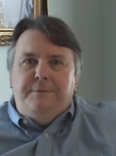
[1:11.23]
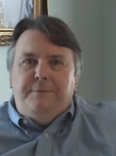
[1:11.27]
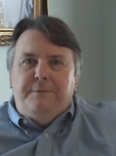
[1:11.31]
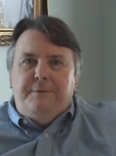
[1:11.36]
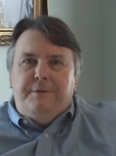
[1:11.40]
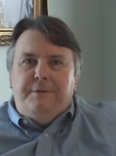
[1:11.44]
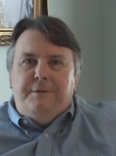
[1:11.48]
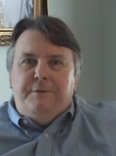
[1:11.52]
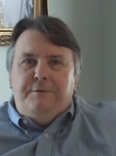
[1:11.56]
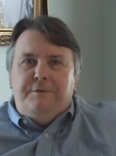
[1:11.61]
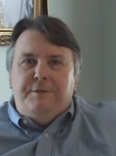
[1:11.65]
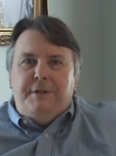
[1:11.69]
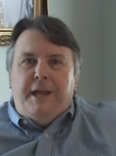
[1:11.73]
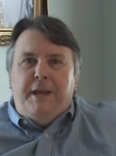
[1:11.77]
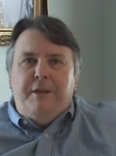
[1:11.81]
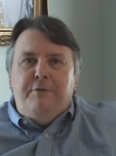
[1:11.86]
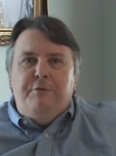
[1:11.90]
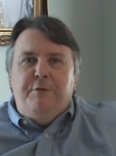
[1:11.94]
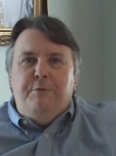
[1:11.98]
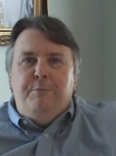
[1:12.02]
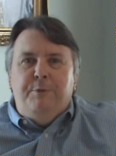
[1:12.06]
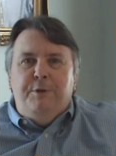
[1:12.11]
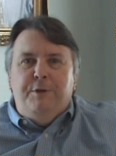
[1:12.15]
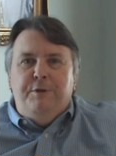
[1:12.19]
with those
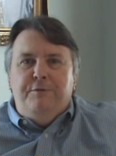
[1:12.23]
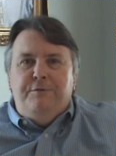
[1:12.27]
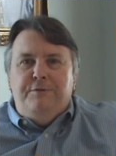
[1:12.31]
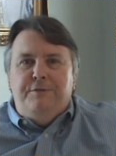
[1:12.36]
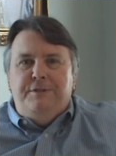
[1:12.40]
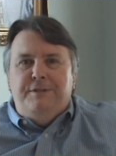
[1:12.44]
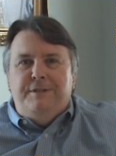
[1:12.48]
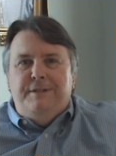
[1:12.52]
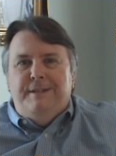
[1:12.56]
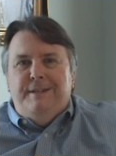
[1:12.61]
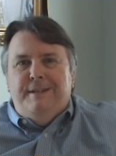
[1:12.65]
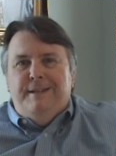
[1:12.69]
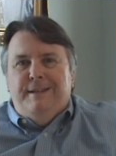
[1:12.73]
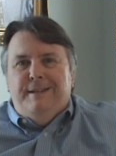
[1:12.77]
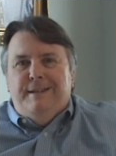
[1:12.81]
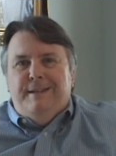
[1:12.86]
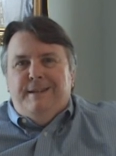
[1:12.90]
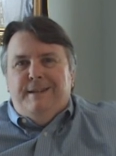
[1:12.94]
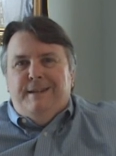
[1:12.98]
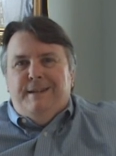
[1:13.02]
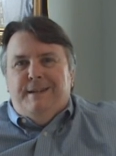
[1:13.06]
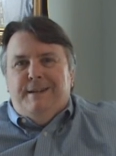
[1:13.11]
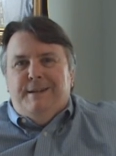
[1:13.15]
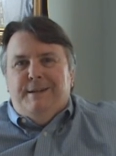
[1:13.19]
attributes,
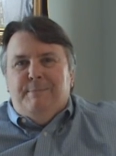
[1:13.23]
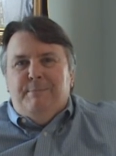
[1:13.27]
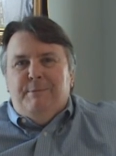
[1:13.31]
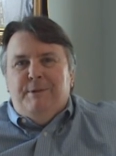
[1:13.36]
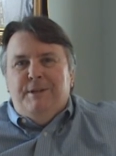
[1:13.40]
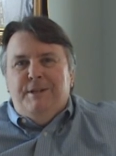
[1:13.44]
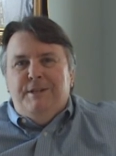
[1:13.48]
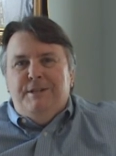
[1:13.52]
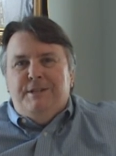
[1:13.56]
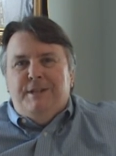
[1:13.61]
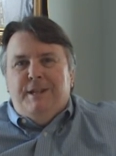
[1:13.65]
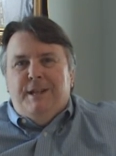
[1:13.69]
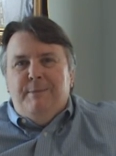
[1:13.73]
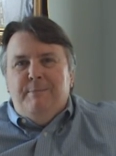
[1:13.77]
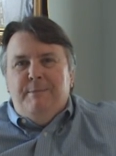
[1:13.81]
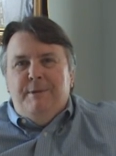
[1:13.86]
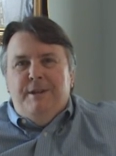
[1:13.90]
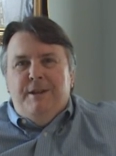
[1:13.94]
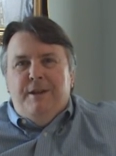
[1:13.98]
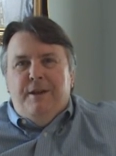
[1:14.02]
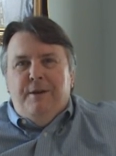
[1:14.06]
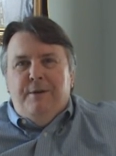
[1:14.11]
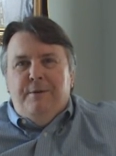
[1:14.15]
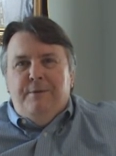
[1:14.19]
uh, please let me
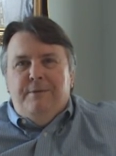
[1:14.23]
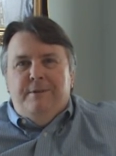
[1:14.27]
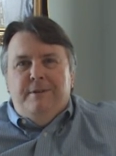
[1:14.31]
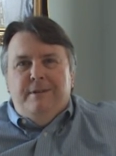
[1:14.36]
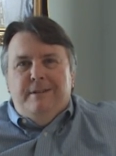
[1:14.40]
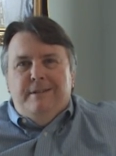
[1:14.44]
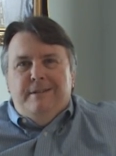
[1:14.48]
know.